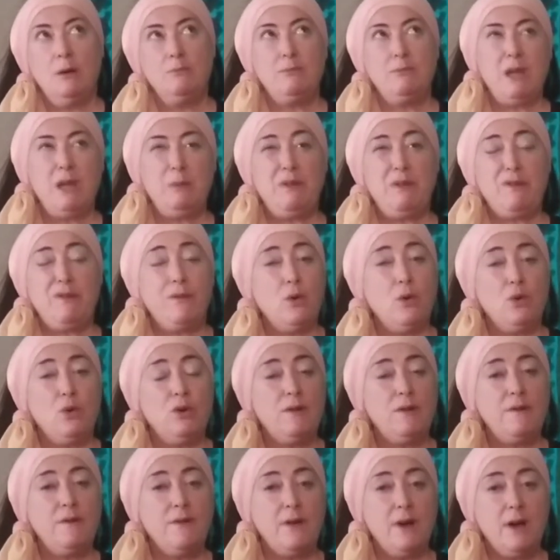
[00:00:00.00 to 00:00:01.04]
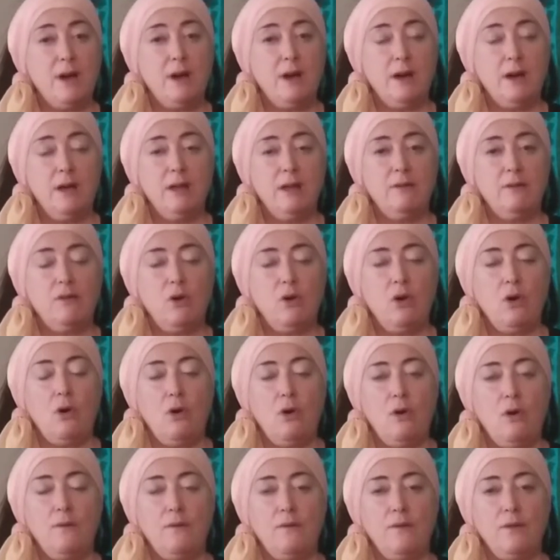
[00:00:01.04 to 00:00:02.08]
maybe 4 or 5
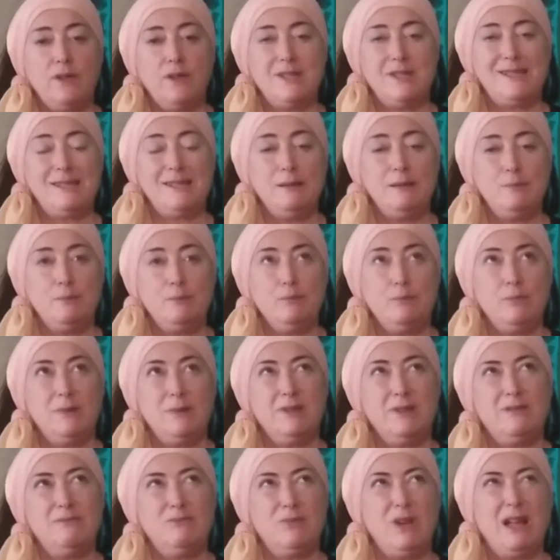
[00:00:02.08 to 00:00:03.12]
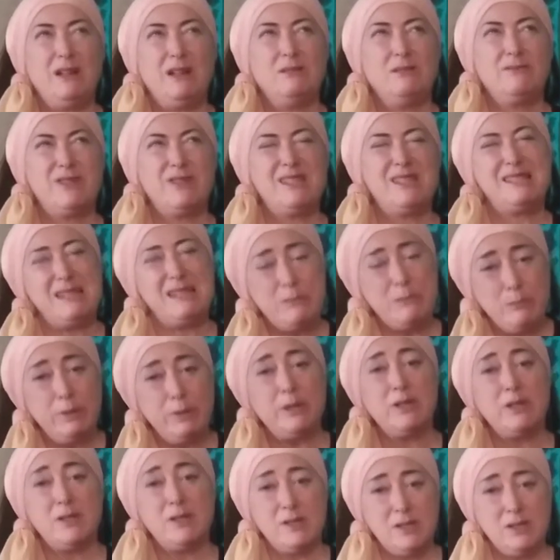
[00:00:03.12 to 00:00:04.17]
of the
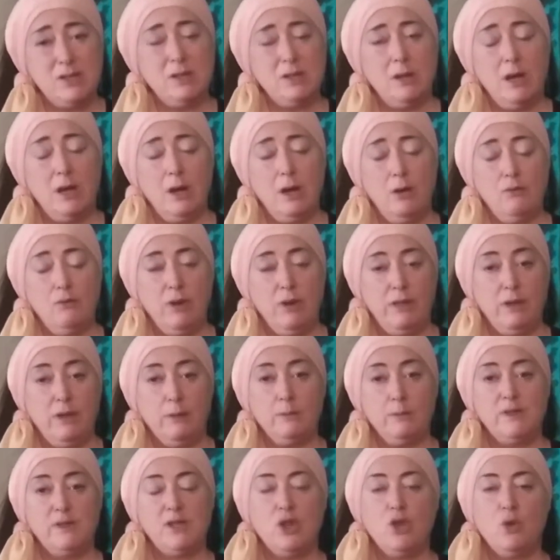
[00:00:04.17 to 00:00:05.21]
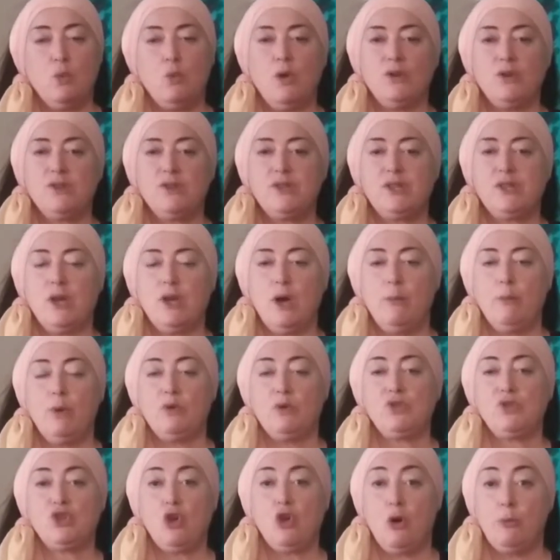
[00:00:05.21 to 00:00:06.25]
simplest rhythms and the ones that are
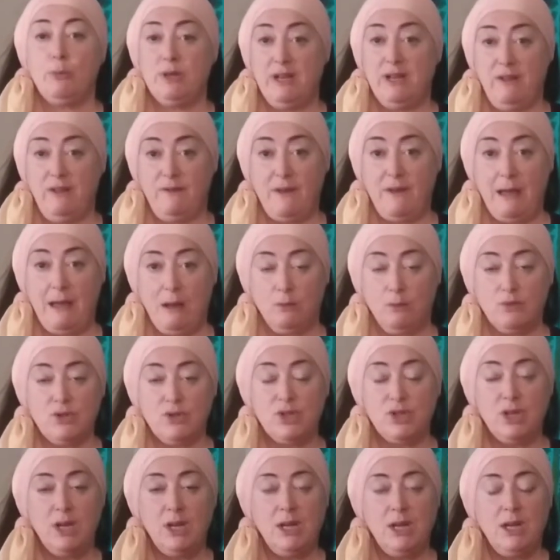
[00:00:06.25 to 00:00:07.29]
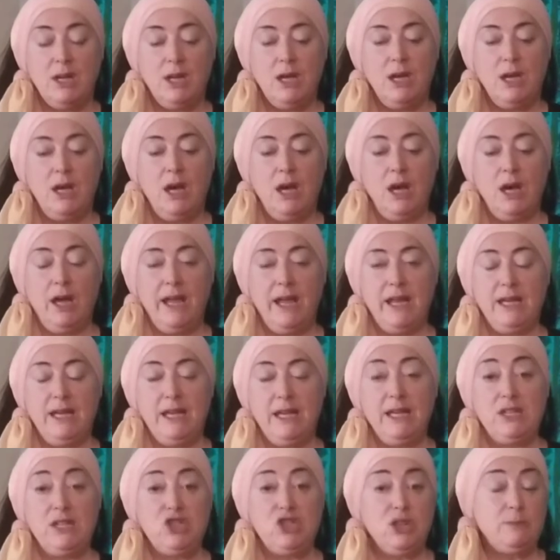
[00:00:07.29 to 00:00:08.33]
most commonly found in
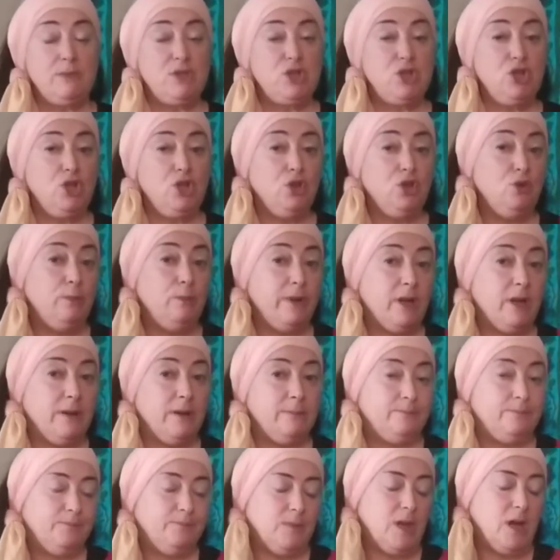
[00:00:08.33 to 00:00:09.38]
Egypt and Nubia.